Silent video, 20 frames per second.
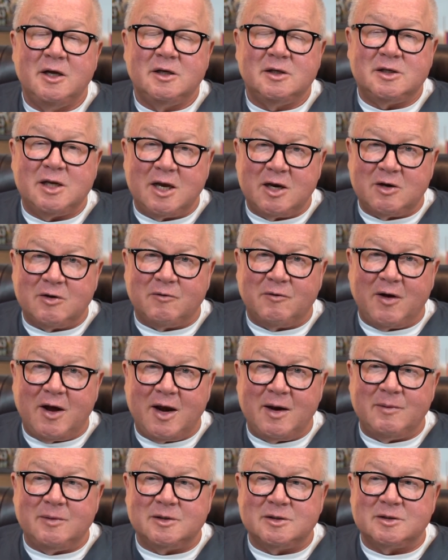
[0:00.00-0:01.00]
Take your
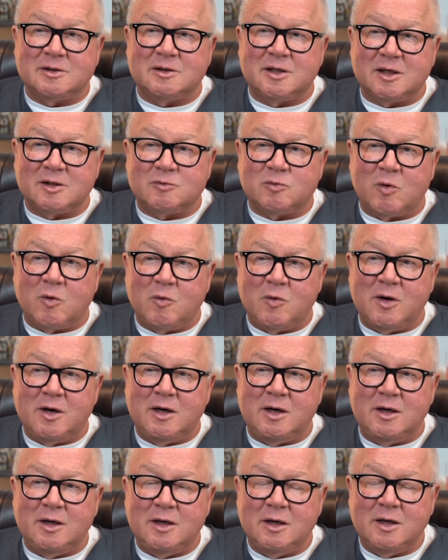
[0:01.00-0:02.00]
vitamins. That's what
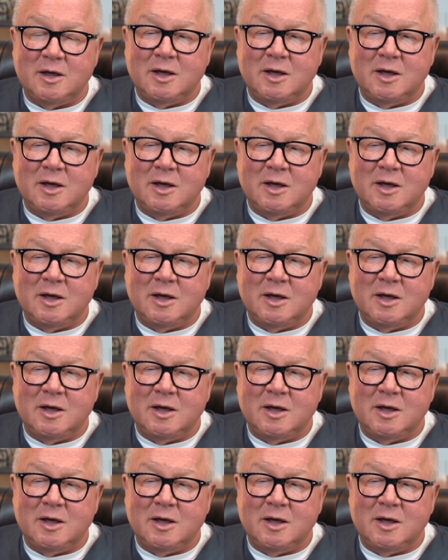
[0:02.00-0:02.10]
we